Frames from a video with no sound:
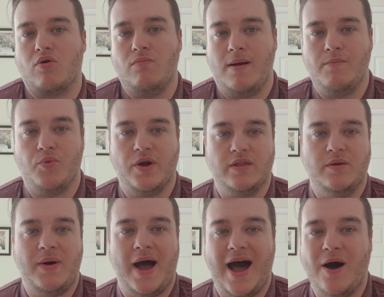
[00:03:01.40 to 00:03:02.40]
remembering the
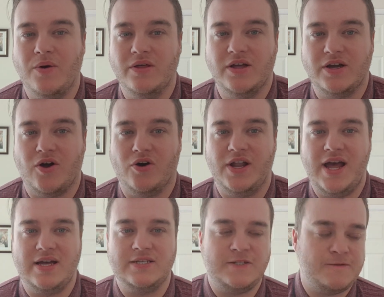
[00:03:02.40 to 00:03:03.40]
power that God
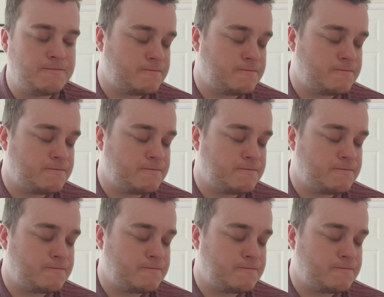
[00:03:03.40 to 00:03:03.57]
has.